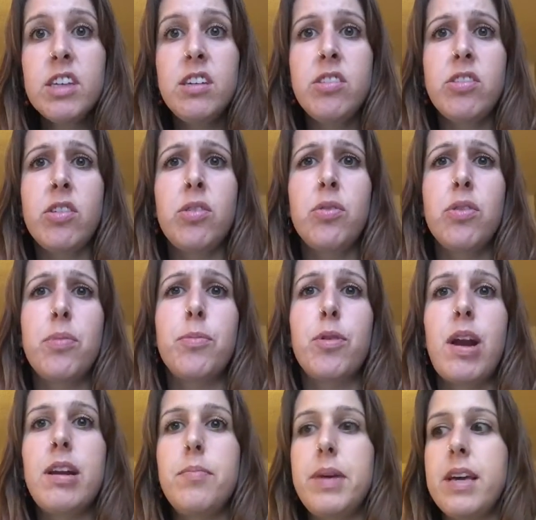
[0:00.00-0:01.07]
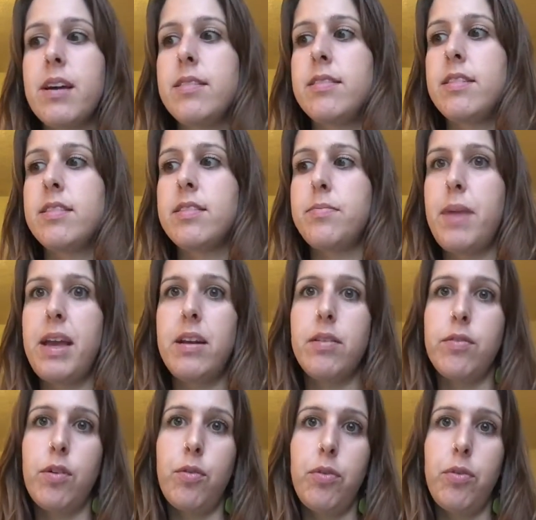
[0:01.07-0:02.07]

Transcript: And so the Mirena, because it's made of